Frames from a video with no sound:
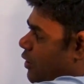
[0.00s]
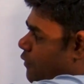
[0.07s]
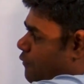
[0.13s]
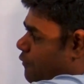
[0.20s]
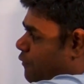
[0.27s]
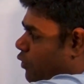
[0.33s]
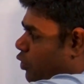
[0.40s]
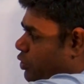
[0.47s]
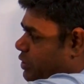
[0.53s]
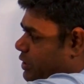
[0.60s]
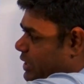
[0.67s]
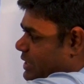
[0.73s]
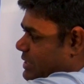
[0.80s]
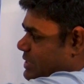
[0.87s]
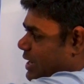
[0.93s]
4
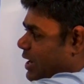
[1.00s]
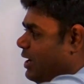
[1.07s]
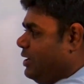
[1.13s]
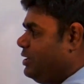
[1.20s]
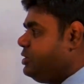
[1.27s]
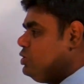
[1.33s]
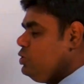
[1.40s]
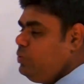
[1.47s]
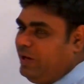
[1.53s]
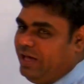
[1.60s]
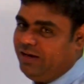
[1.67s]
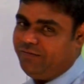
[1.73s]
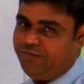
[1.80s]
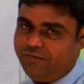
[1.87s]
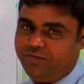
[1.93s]
threes are
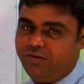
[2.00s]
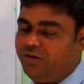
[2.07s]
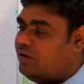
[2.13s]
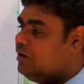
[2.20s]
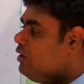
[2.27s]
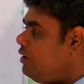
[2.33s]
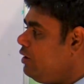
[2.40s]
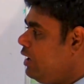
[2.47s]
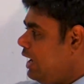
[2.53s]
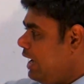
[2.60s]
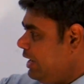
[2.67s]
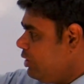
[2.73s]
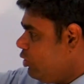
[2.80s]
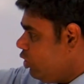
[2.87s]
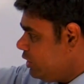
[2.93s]
12.
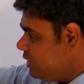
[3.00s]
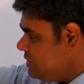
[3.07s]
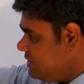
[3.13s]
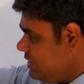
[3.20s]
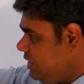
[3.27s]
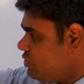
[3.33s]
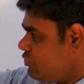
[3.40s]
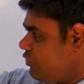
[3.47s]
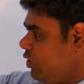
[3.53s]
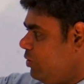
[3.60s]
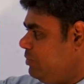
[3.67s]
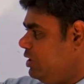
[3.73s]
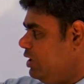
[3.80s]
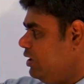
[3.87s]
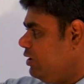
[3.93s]
I got a 6
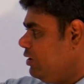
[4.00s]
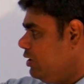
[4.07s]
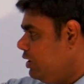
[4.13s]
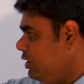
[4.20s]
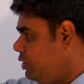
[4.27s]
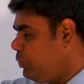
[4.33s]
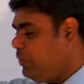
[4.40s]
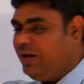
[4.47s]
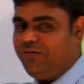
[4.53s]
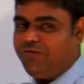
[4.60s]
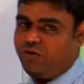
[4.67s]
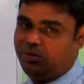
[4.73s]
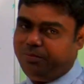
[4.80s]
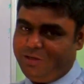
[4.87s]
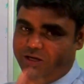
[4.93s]
from here, a 12
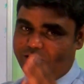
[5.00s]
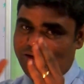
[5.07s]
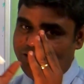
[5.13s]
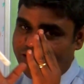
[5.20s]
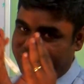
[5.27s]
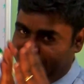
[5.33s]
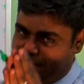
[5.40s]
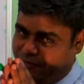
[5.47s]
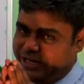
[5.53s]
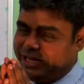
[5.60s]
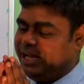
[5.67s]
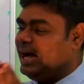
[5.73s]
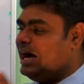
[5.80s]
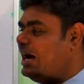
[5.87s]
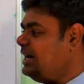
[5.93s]
from here. If
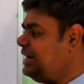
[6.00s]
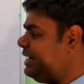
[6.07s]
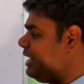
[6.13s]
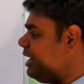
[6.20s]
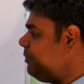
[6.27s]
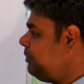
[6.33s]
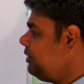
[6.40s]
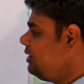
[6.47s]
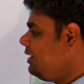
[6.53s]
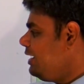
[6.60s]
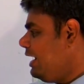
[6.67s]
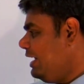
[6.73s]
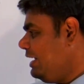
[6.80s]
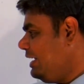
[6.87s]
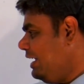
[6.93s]
I add it up,
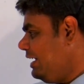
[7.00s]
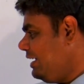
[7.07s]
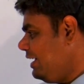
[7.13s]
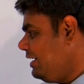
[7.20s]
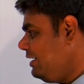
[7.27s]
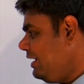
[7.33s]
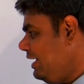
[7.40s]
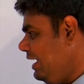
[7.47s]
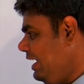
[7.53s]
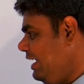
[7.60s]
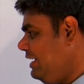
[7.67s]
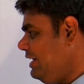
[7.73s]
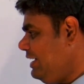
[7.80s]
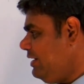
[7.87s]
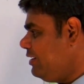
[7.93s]
I get an
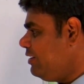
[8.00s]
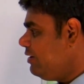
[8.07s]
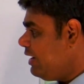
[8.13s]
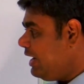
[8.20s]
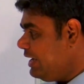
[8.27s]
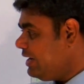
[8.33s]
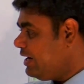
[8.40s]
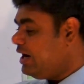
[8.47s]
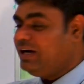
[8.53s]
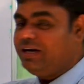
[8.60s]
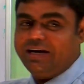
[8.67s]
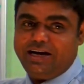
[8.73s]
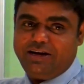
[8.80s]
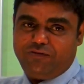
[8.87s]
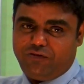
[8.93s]
18. I can't
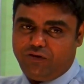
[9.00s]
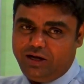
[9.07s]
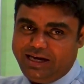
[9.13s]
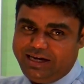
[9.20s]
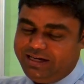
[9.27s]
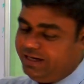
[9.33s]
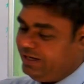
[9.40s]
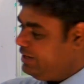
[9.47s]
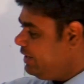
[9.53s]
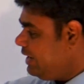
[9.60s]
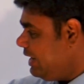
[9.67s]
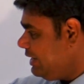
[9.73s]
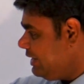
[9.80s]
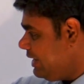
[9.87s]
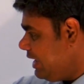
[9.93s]
write full 18.
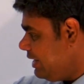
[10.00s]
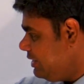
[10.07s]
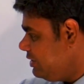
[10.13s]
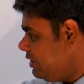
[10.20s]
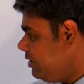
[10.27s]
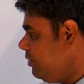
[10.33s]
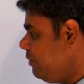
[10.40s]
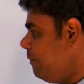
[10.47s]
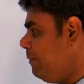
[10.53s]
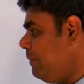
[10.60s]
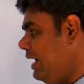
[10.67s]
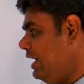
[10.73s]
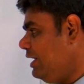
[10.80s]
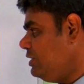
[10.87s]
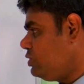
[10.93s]
I'll carry the
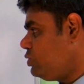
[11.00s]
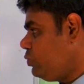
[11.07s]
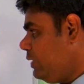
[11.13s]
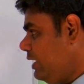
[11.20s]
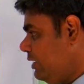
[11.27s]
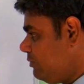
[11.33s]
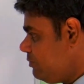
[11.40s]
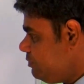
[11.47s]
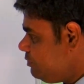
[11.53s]
balance one.